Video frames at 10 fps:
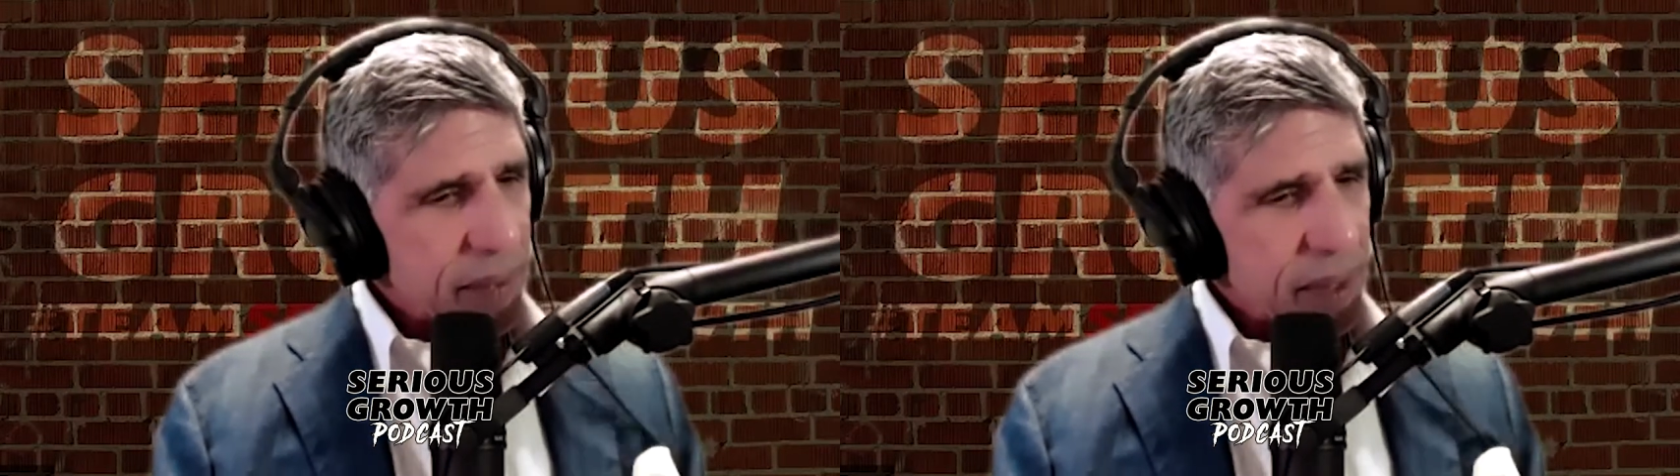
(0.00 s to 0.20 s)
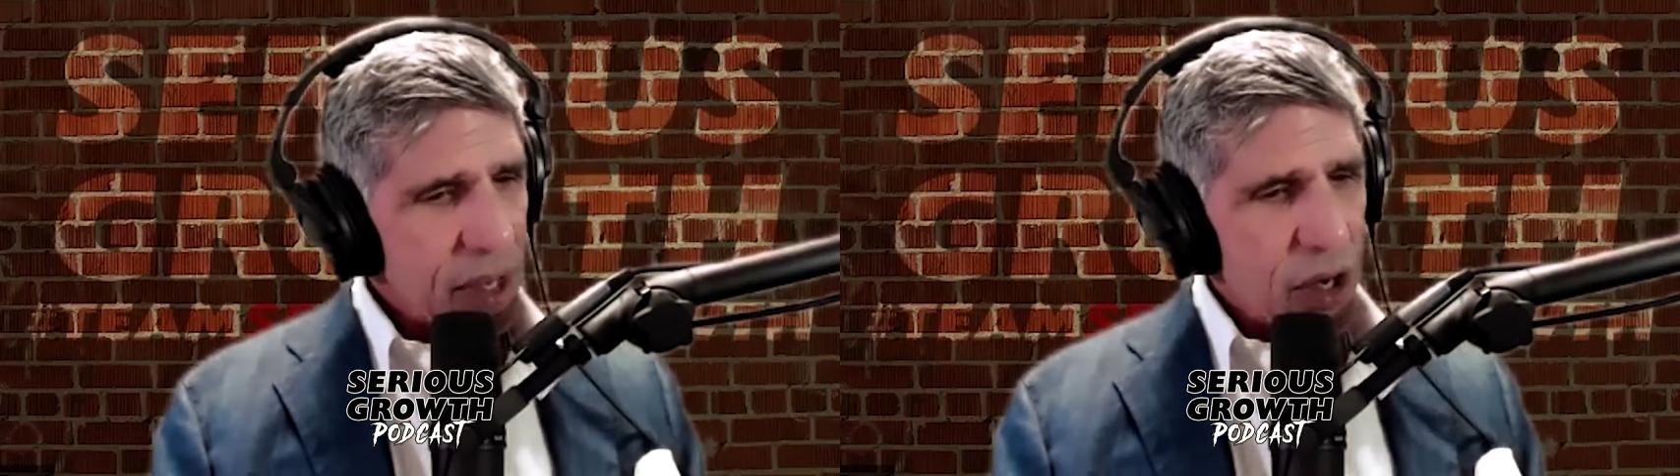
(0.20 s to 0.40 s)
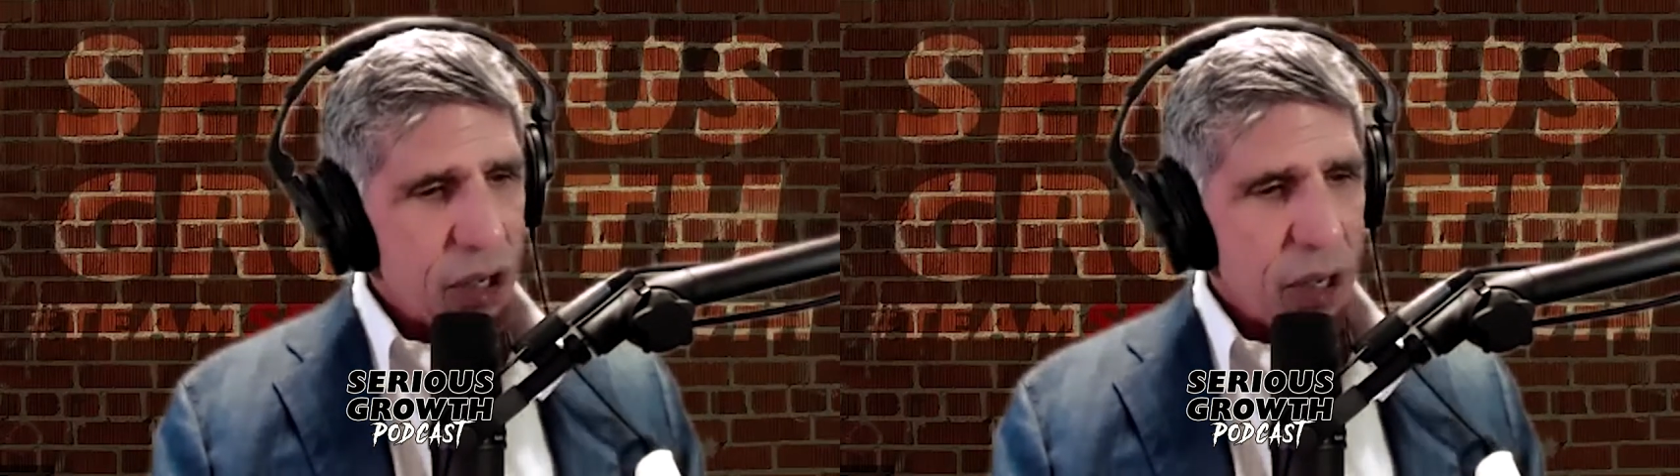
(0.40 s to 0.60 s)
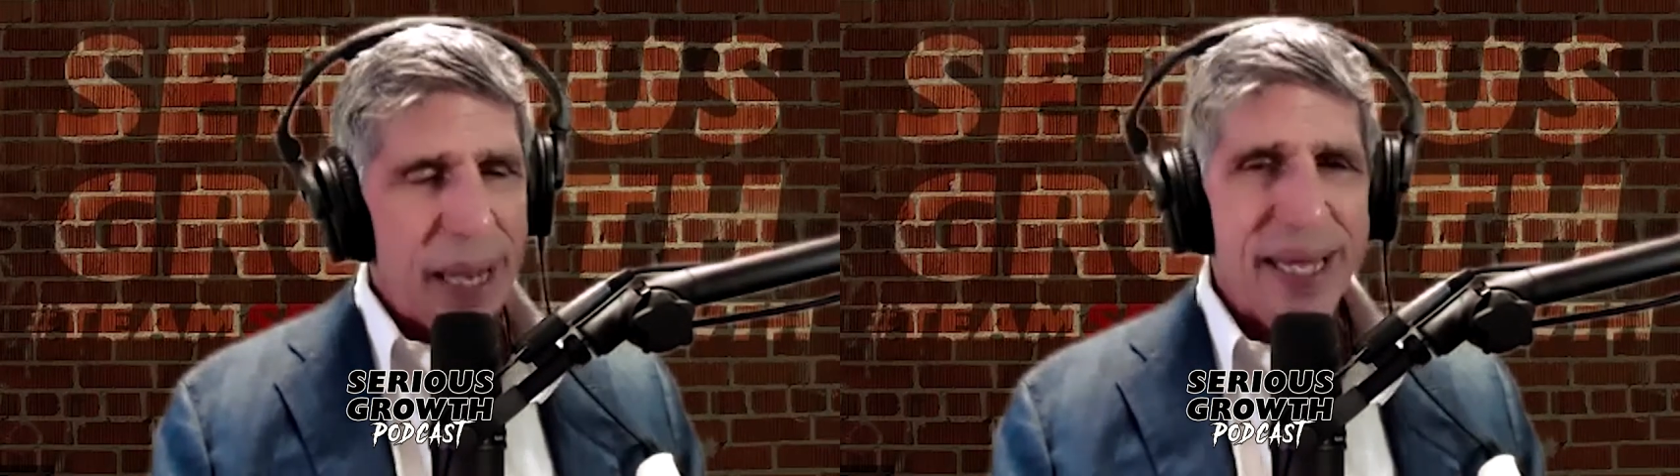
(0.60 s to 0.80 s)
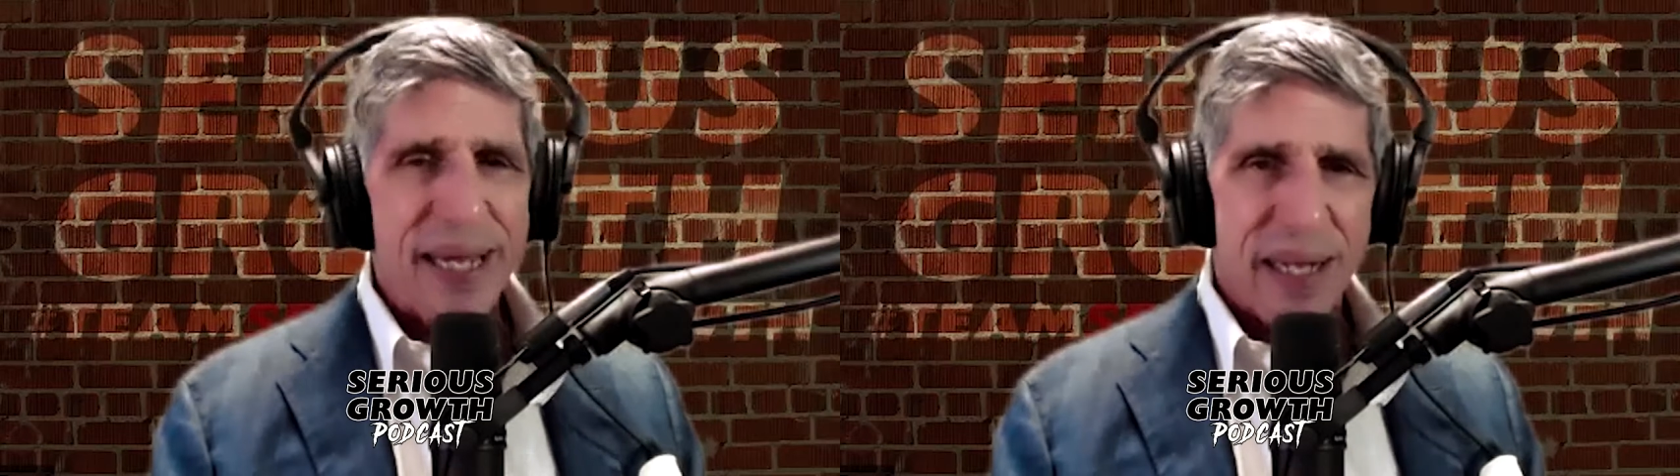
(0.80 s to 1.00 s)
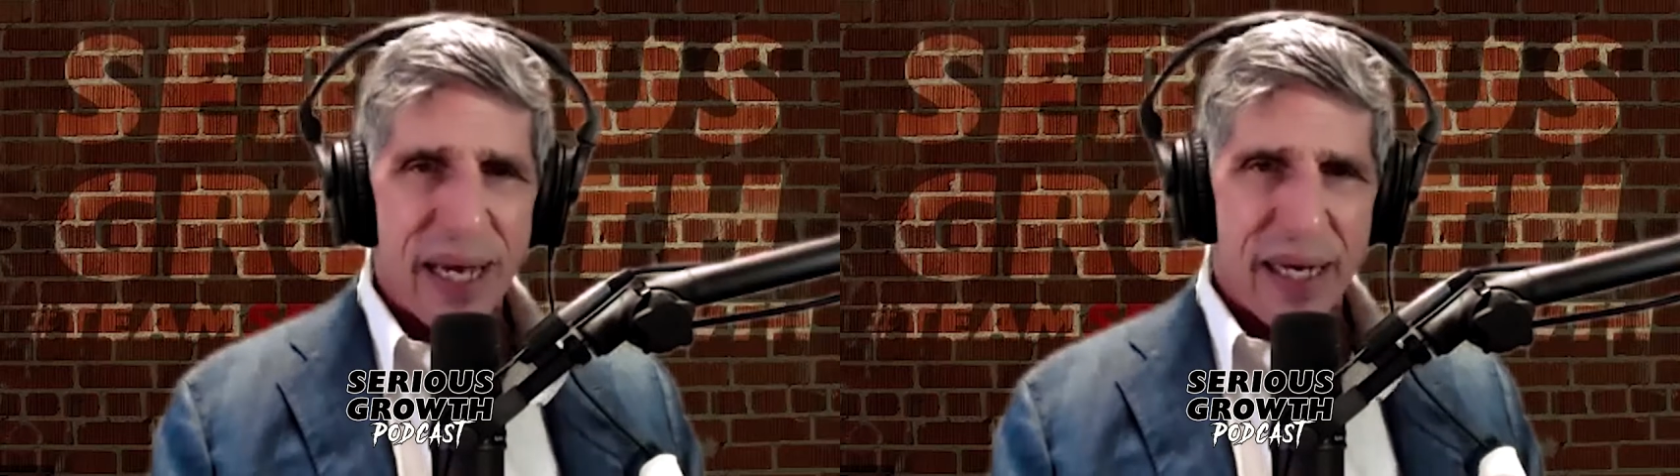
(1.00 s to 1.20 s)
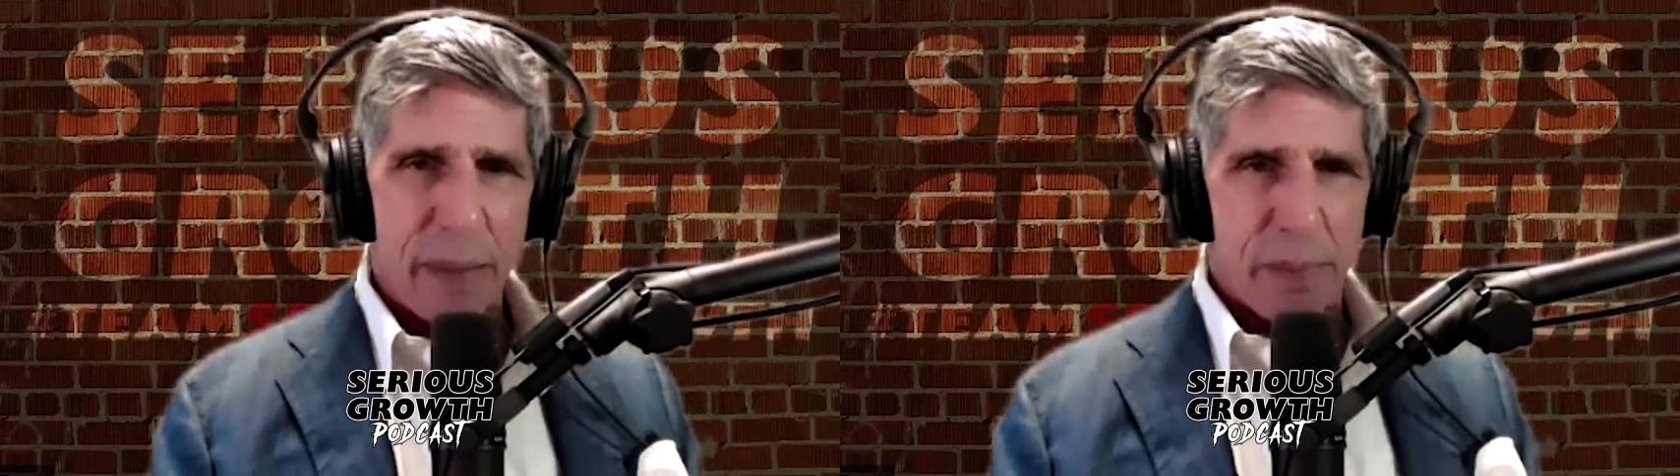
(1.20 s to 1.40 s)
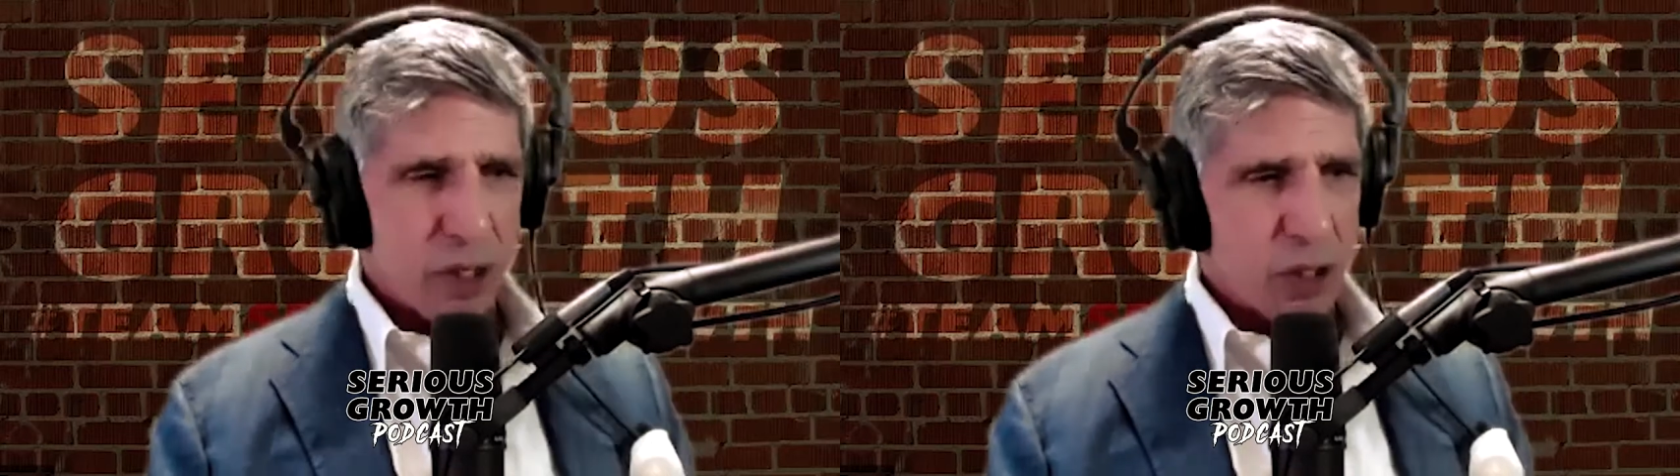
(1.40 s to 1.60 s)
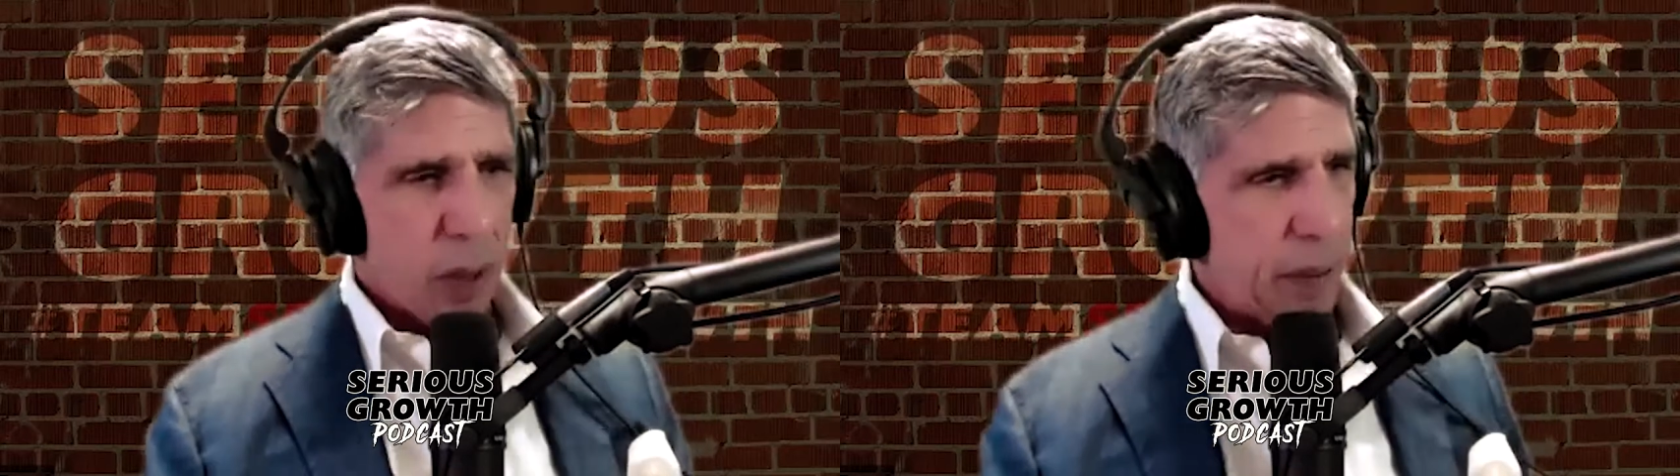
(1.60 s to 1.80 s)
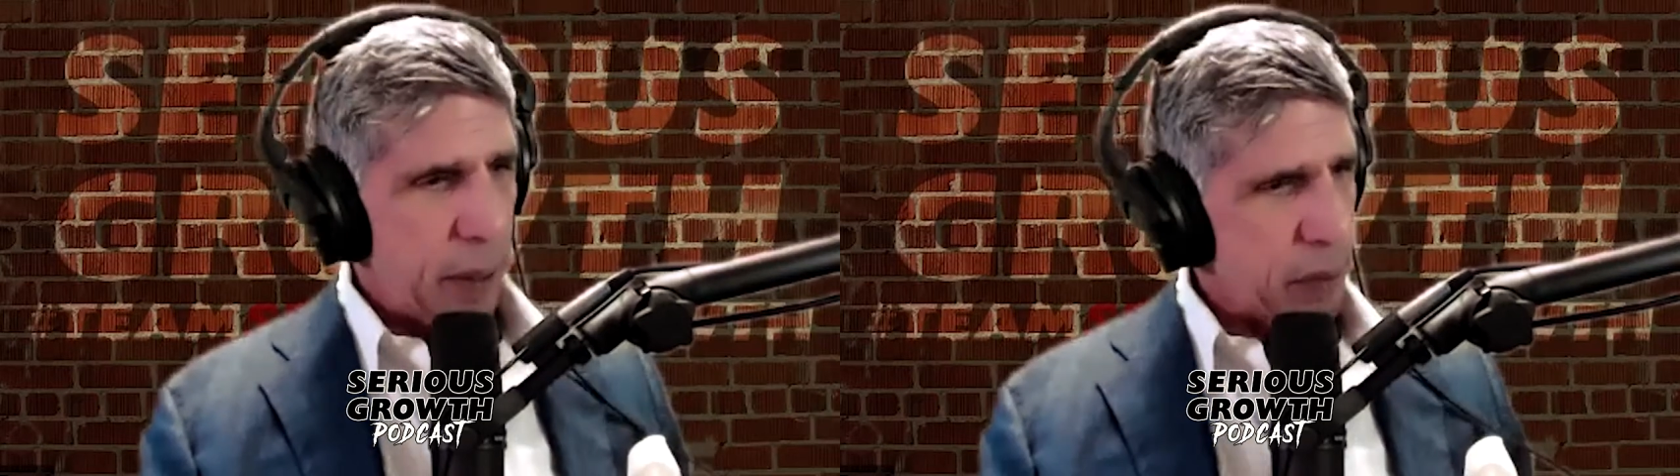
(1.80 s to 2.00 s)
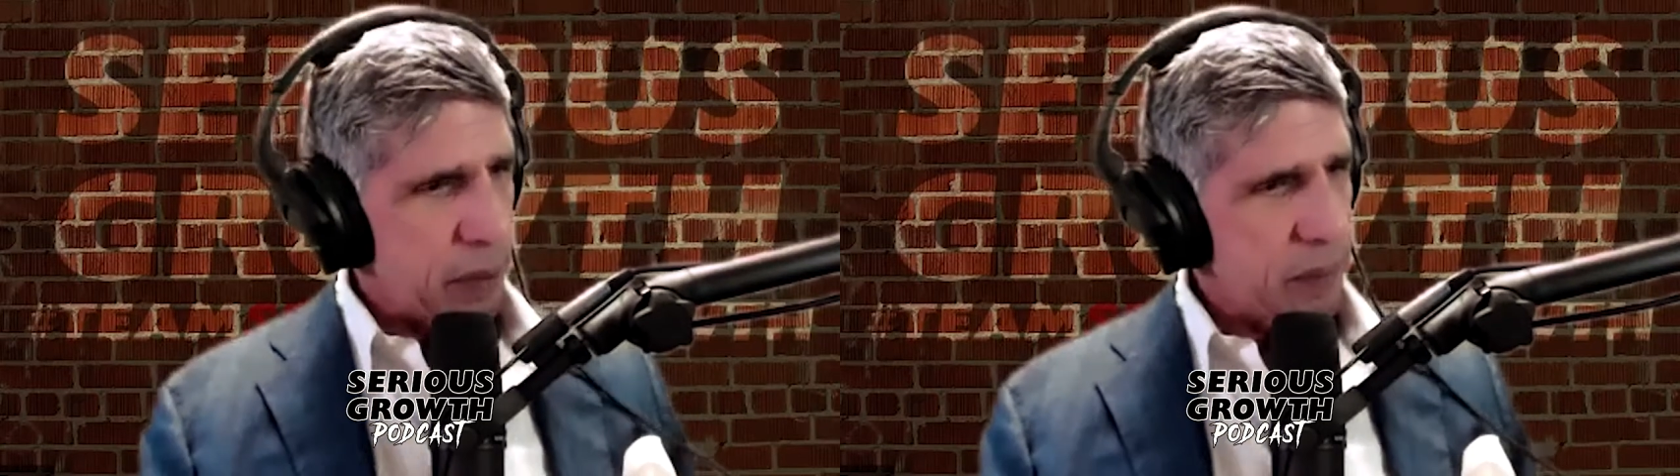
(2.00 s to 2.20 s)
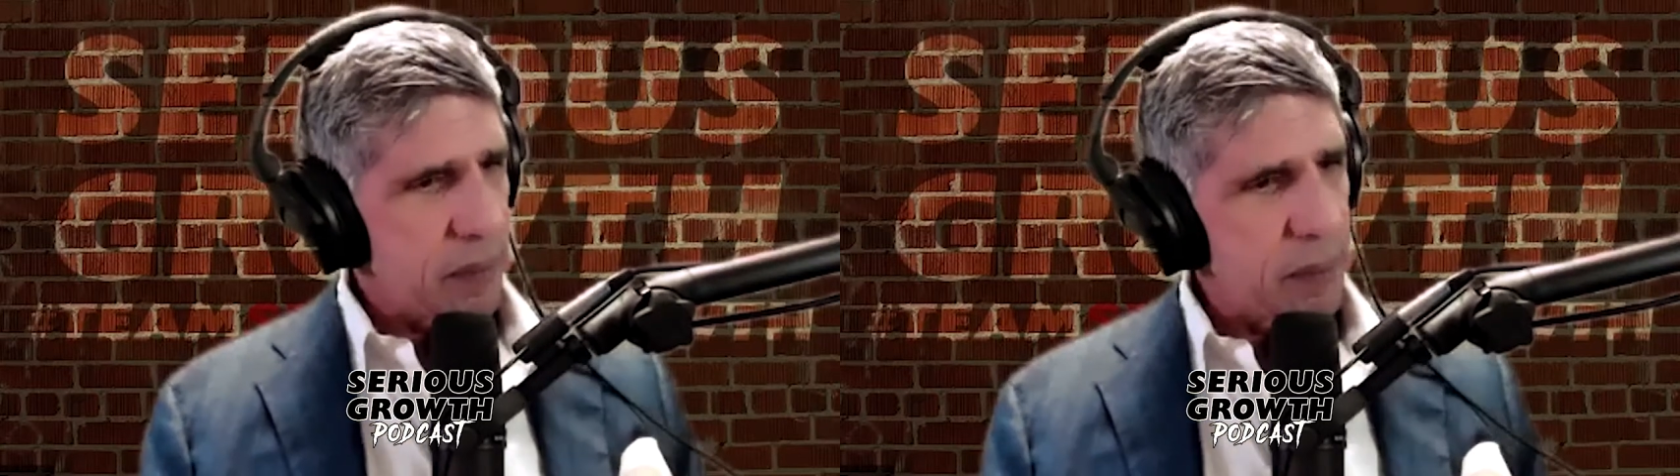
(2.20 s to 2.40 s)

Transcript: you know, you might get lucky, book smart people.